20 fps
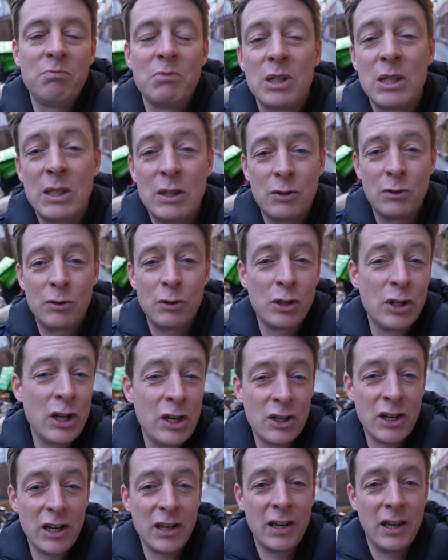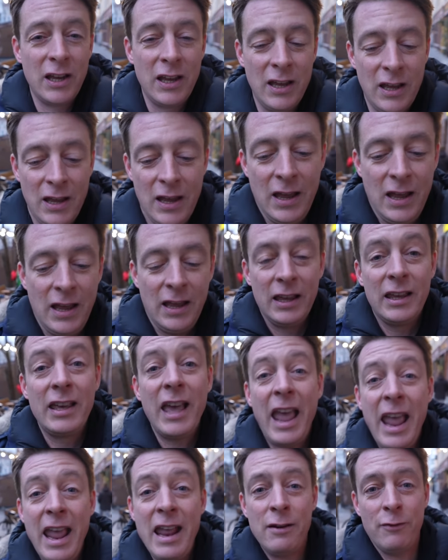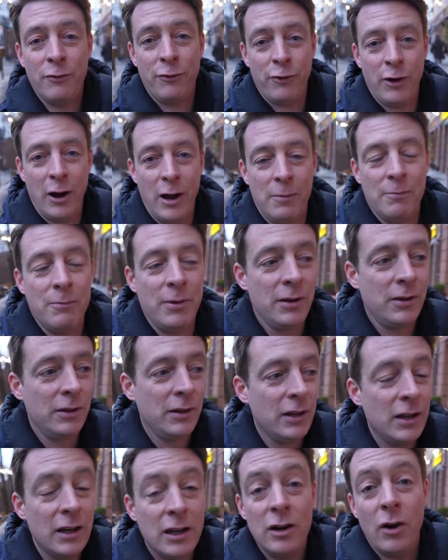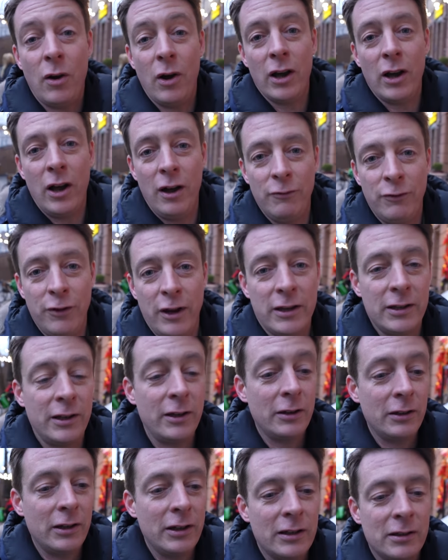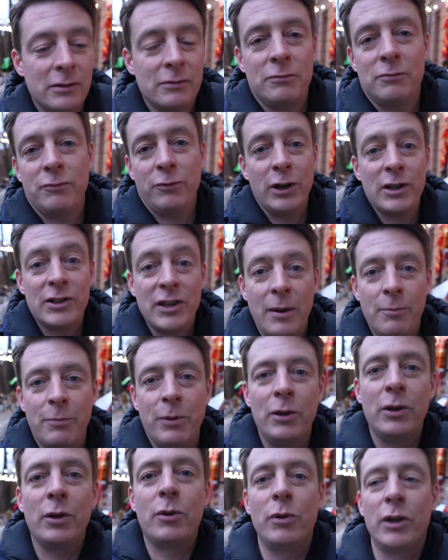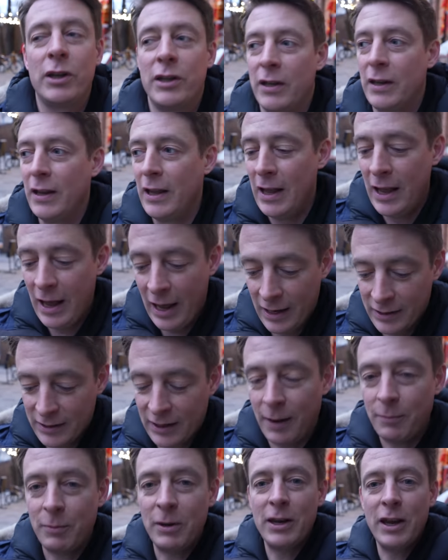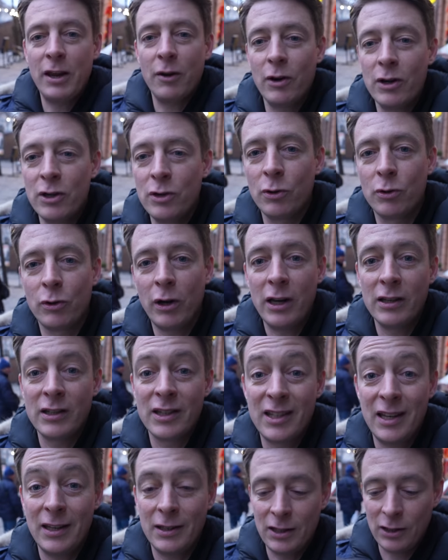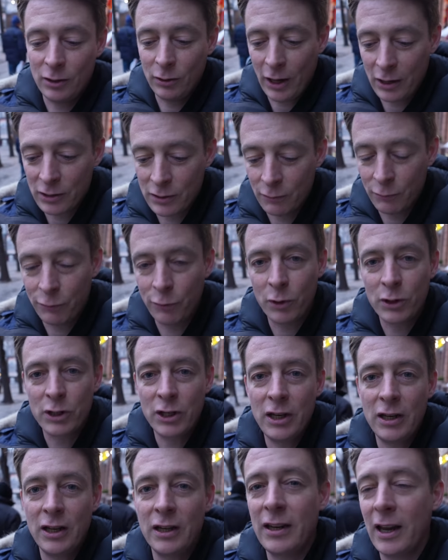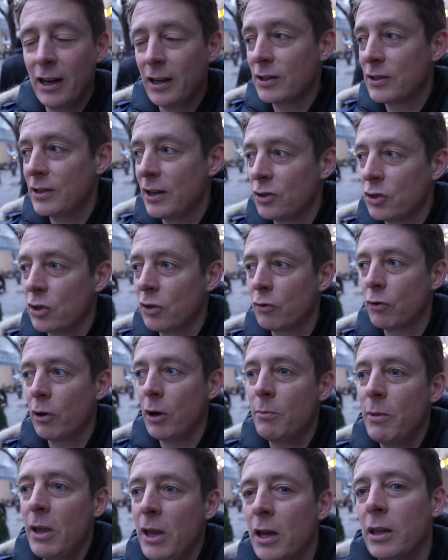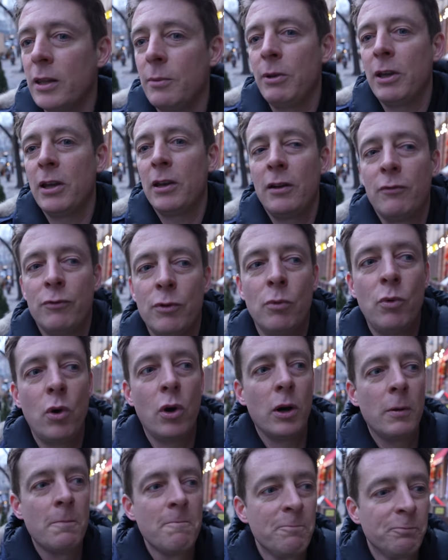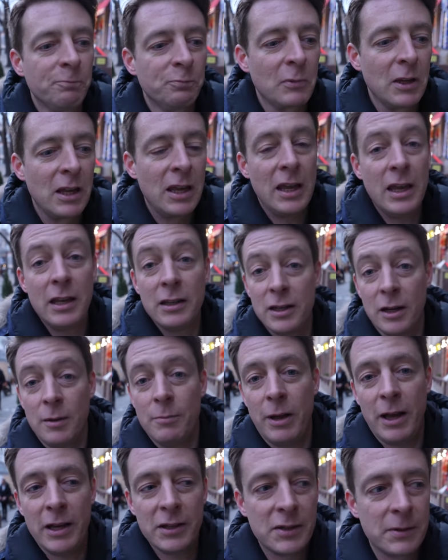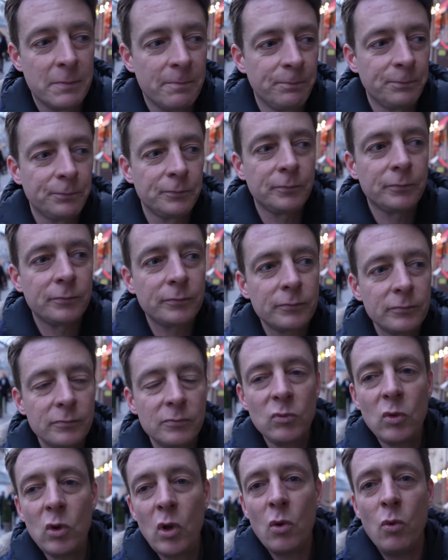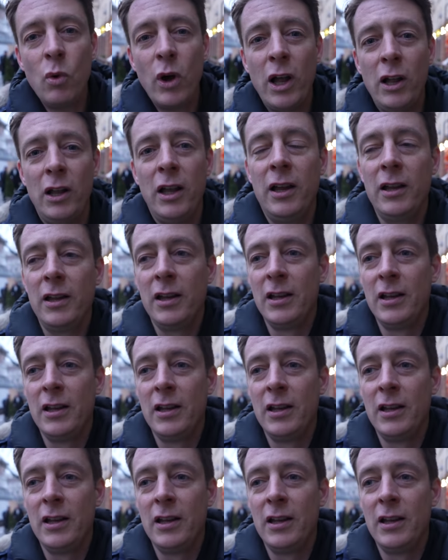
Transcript: strategic gain from, you know, a conflict. For example, look what has happened here in Ukraine since 2014 and the annexation of Crimea and the beginning of the war in Donbass. Well,